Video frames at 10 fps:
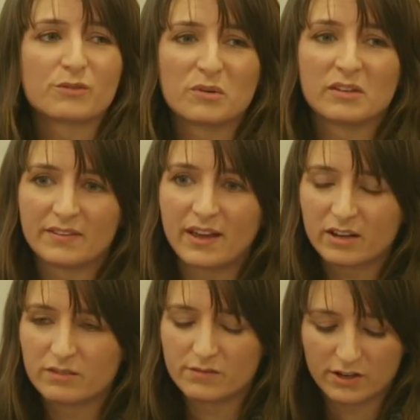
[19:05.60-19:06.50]
a role in their
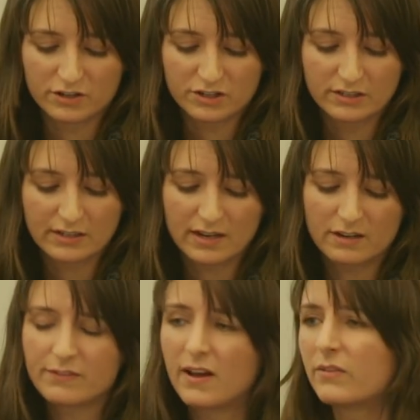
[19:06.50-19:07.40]
conversion, and
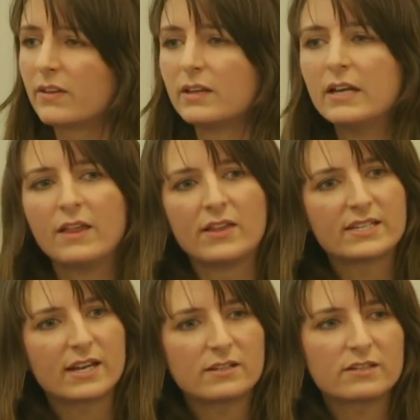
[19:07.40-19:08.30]
I found that they
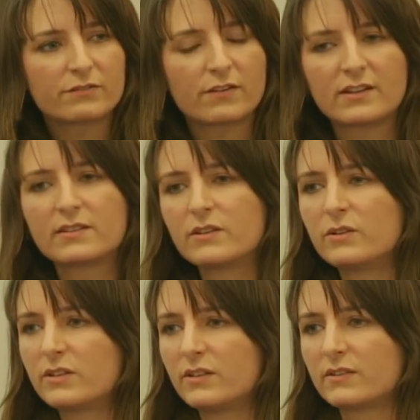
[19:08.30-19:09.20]
tended to find
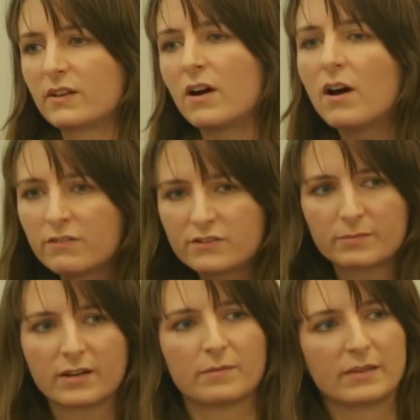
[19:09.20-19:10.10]
suitors after
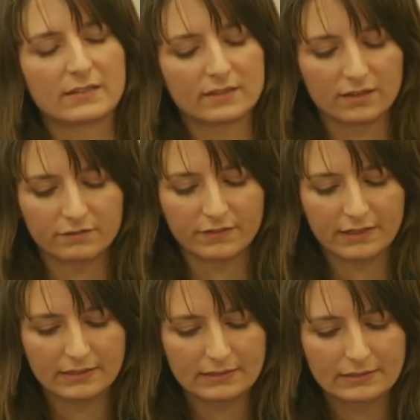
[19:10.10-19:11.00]
becoming
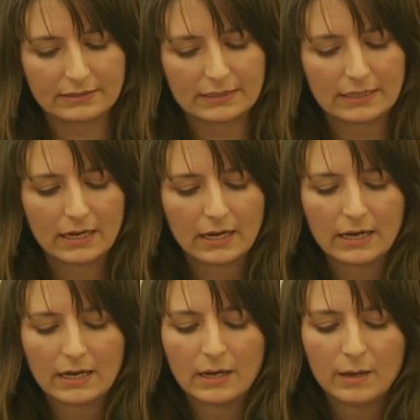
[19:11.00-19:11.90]
Salafis.
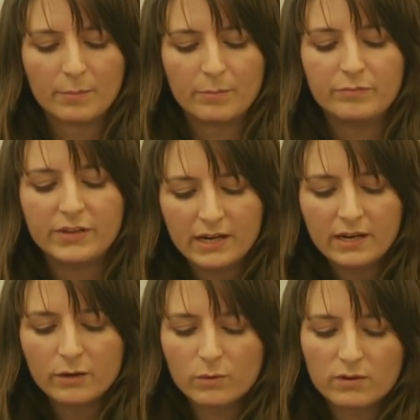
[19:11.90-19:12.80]

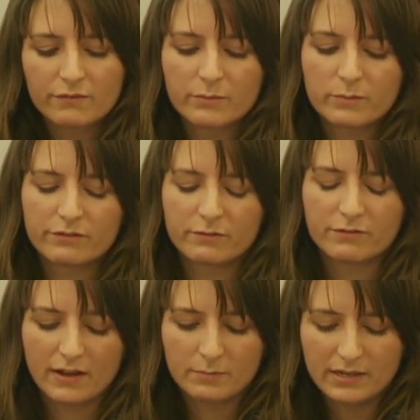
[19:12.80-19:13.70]
Nearly all of them were from
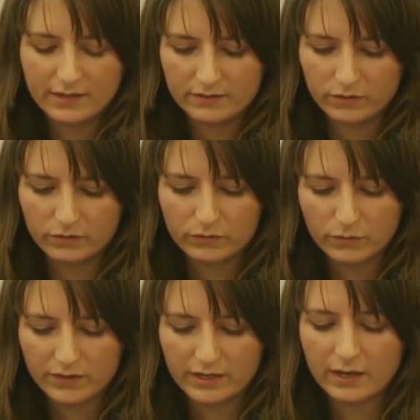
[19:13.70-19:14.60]
families who
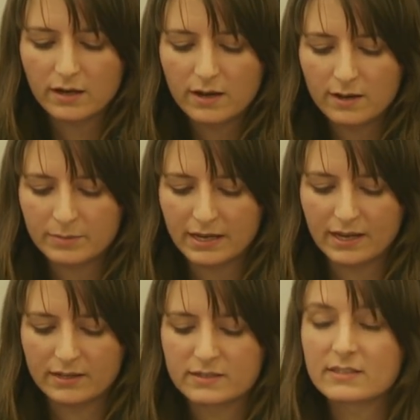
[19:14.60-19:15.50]
saw the niqab
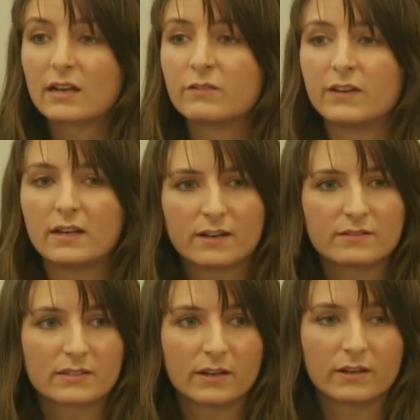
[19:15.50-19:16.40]
and Salafi
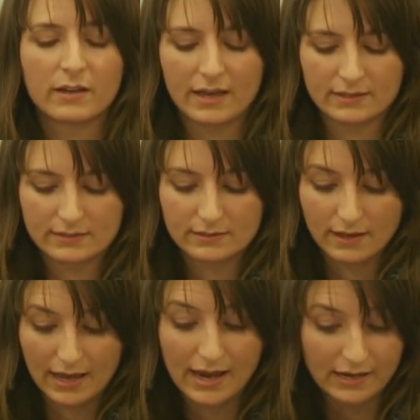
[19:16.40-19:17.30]
lifestyle as
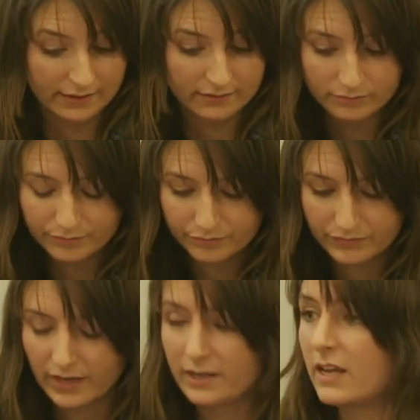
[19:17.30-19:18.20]
alien
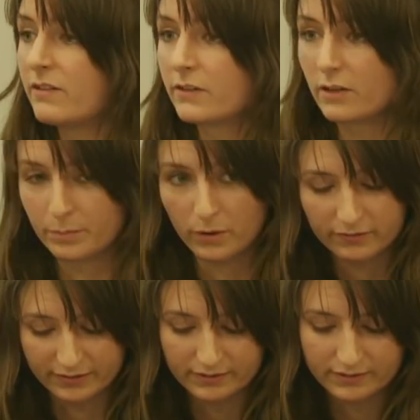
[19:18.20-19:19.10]
and even
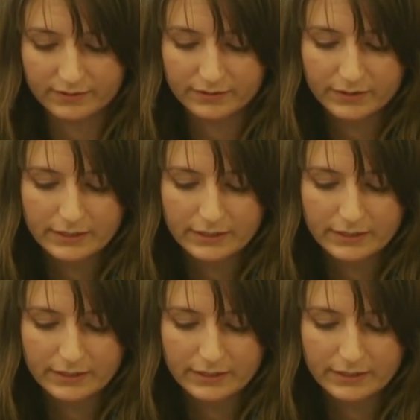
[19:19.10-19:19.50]
abhorrent.